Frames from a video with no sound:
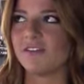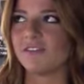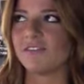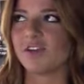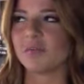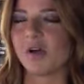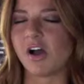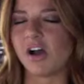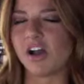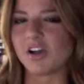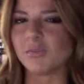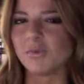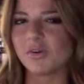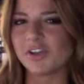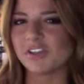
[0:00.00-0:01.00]
from our
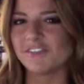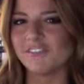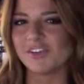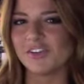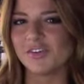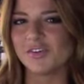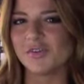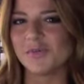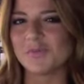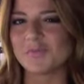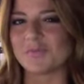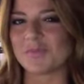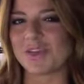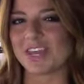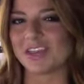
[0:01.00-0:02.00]
point of view,
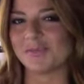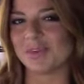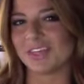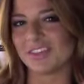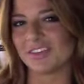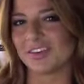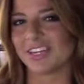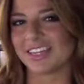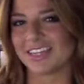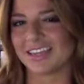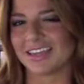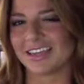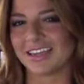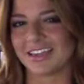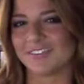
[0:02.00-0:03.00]
maybe the only thing I
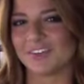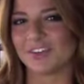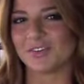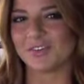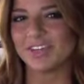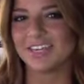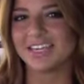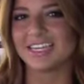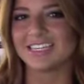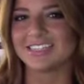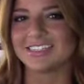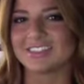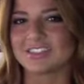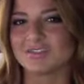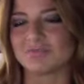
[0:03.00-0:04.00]
can give you
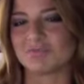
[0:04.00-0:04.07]
is